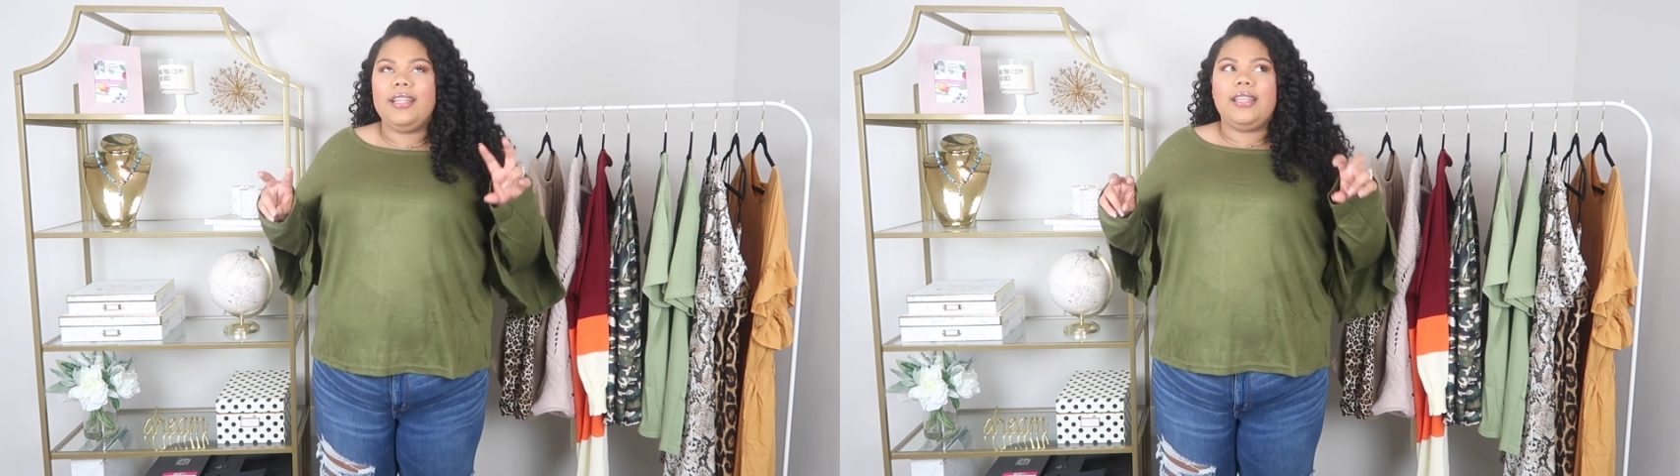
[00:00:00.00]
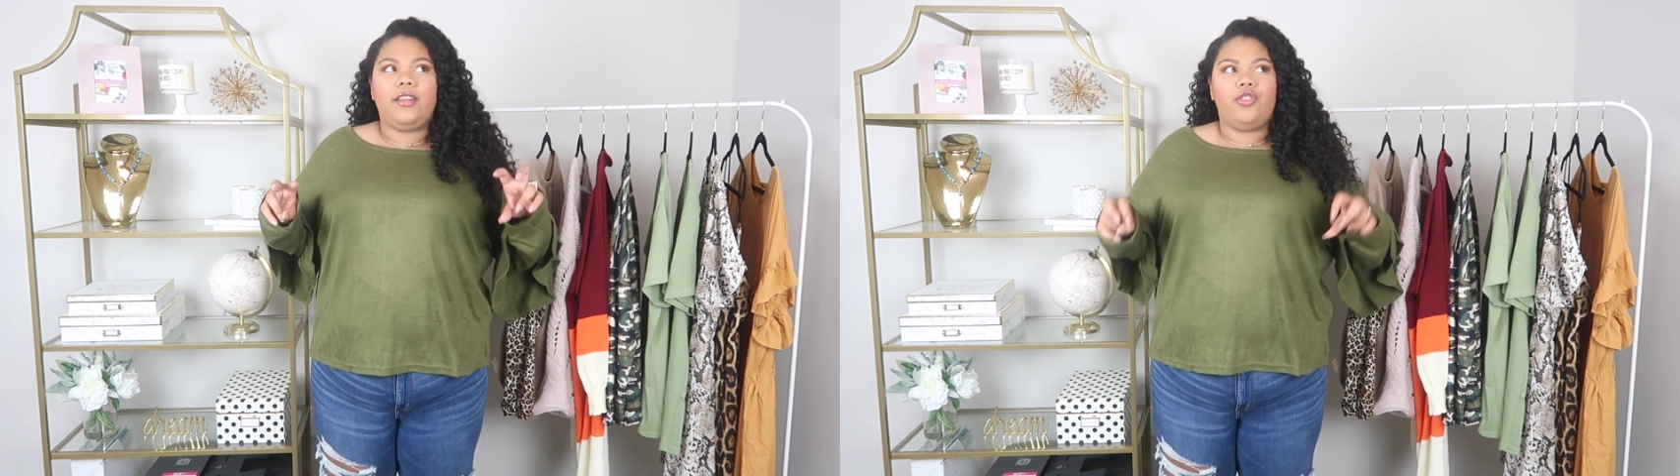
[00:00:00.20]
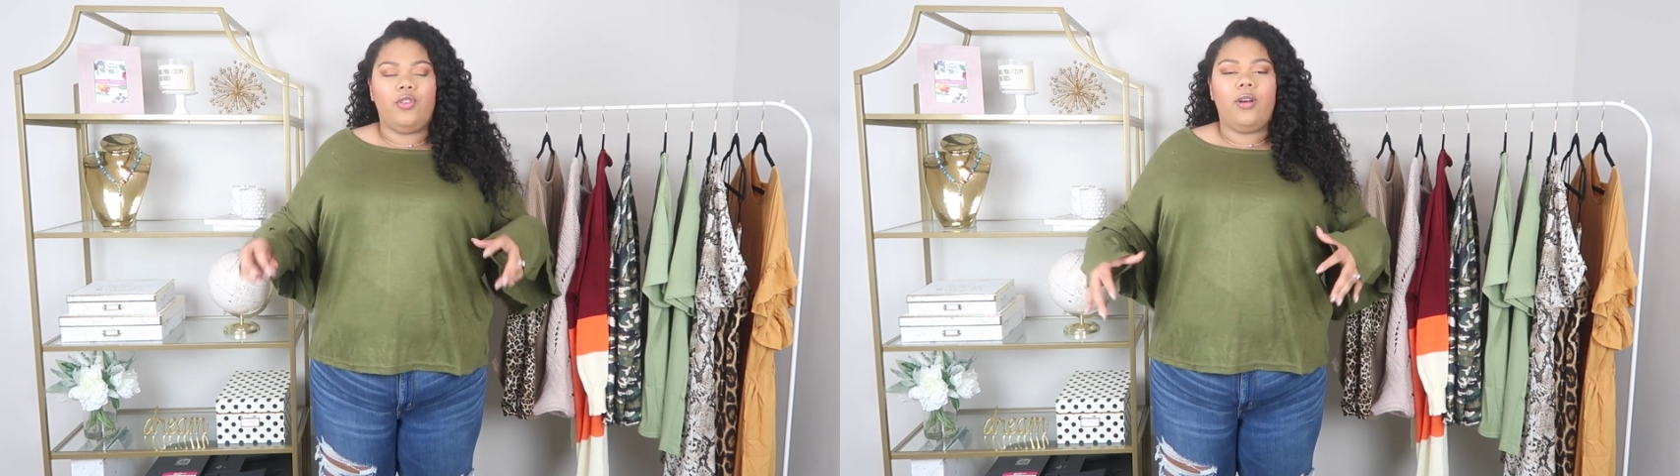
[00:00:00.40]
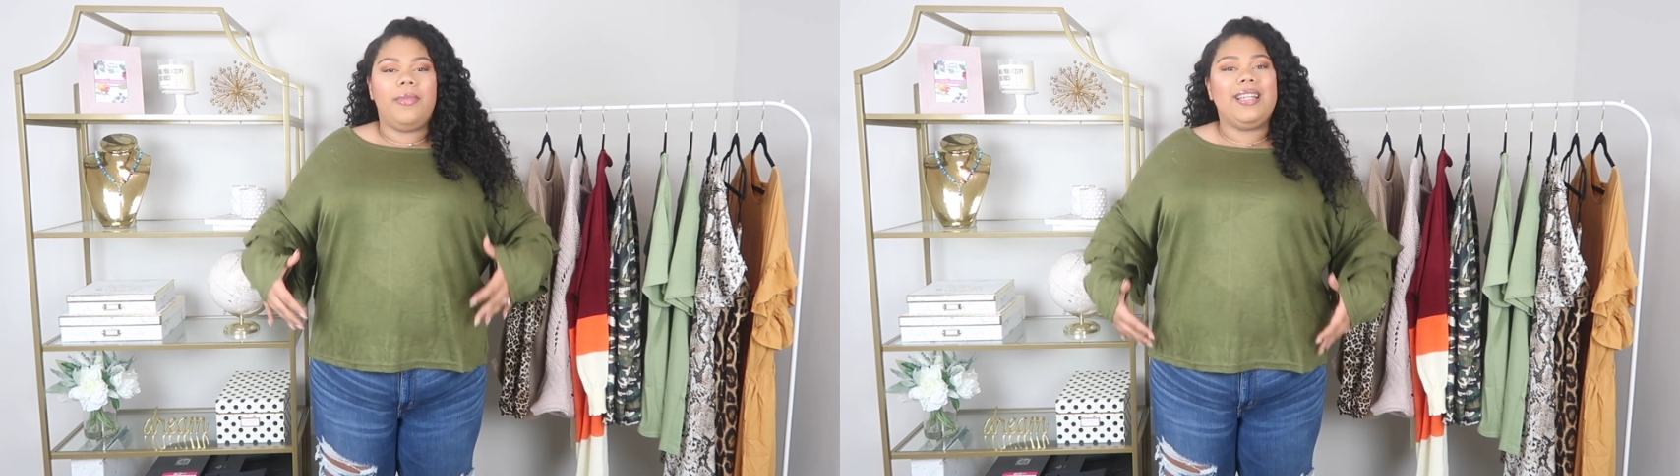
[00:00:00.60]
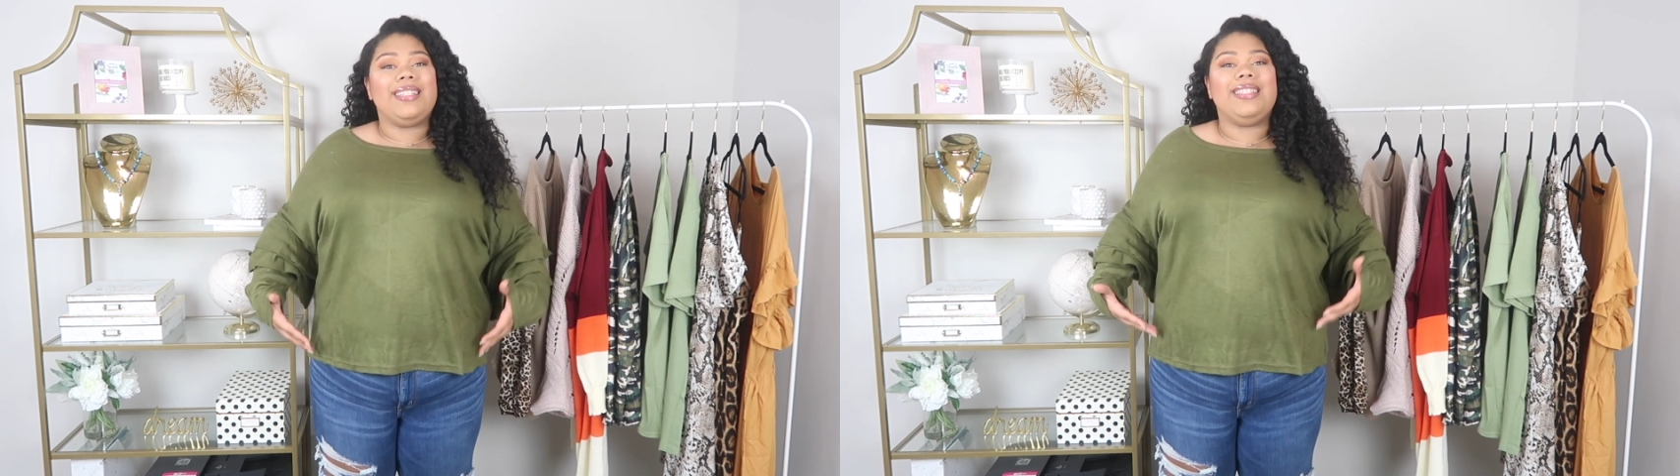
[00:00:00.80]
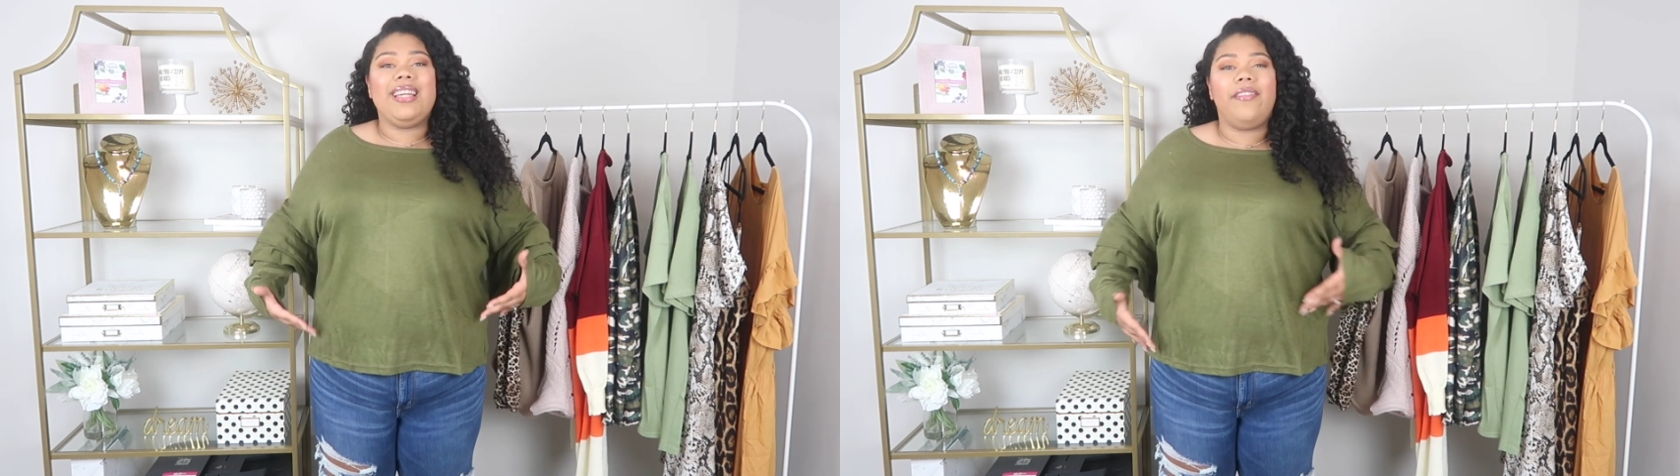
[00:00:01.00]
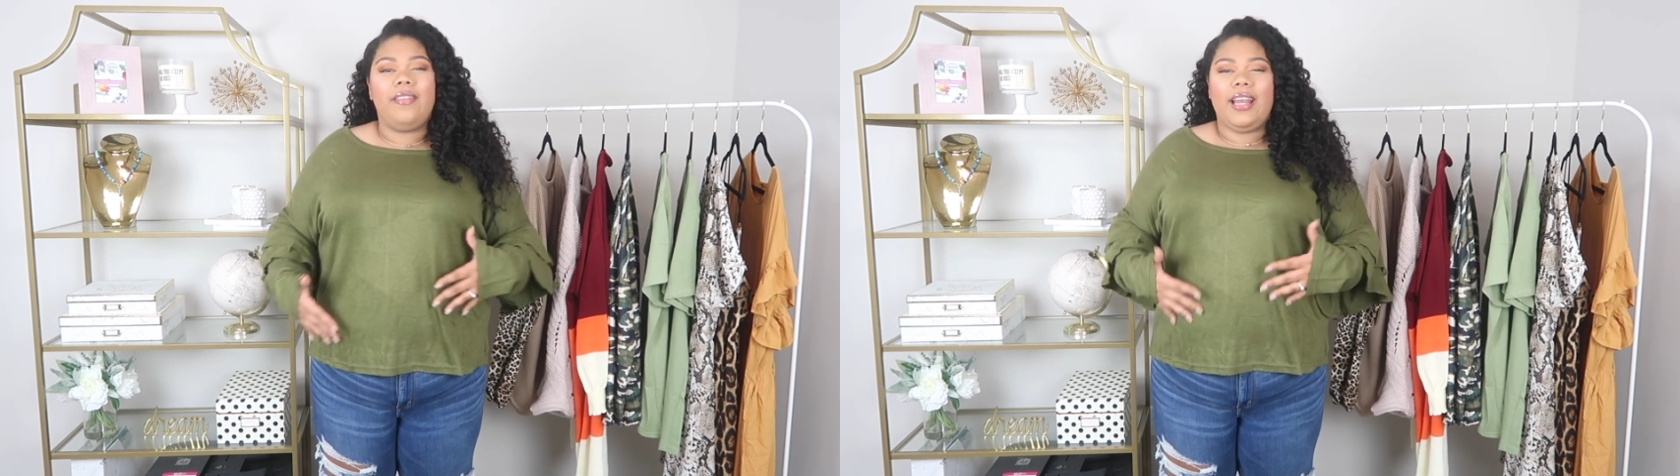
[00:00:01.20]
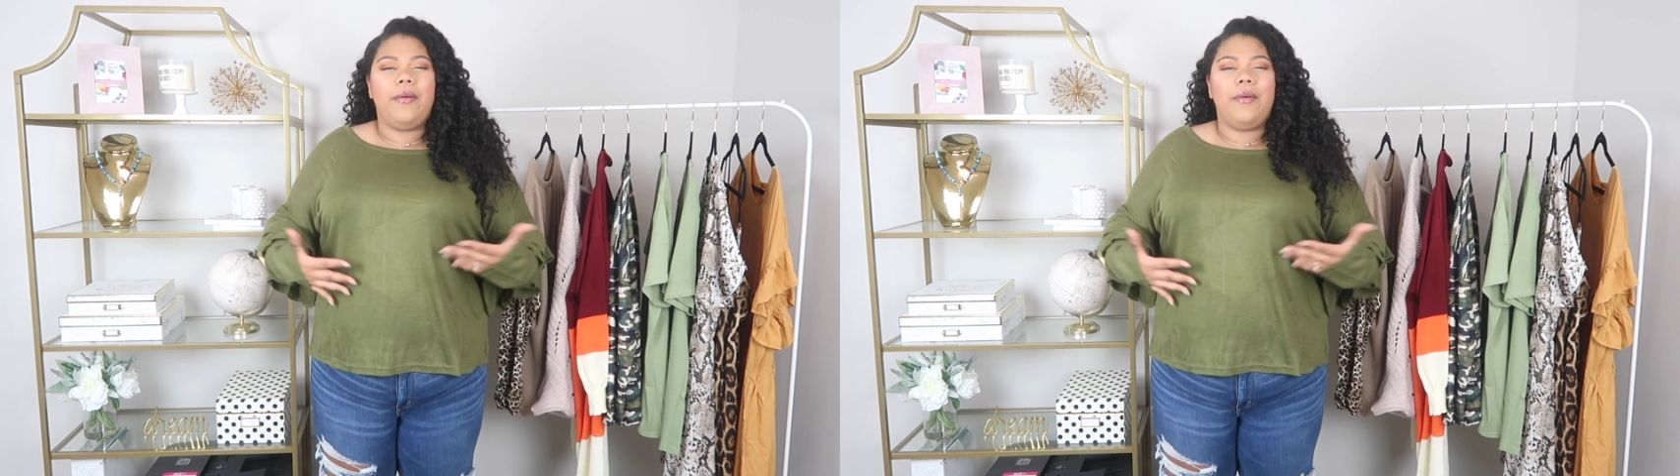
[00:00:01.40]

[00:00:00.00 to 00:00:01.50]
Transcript: say it's like short, but it's definitely,